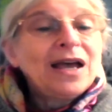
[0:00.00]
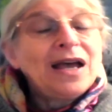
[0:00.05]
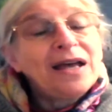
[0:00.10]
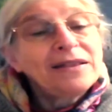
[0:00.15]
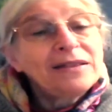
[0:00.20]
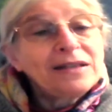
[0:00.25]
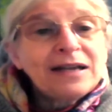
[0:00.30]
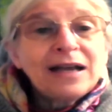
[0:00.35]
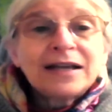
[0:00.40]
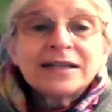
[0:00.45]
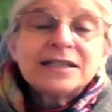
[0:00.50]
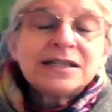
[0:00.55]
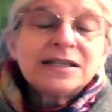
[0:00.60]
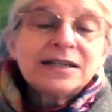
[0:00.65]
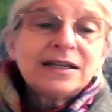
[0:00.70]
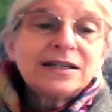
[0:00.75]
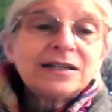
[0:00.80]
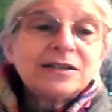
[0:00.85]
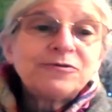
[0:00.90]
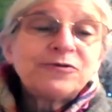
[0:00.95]
And the nineteen
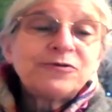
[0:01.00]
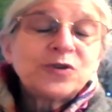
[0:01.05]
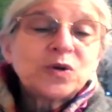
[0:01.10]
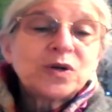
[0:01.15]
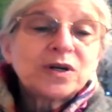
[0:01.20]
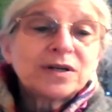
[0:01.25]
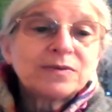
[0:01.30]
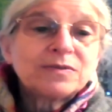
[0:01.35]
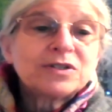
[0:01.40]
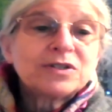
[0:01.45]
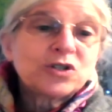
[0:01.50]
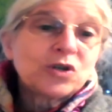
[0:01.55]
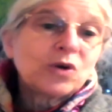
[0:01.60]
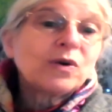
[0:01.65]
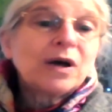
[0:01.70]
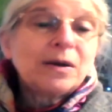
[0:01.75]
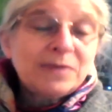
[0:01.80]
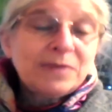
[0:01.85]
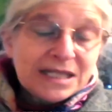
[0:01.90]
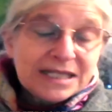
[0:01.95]
eighty-four,
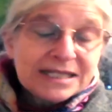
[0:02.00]
so, I mean,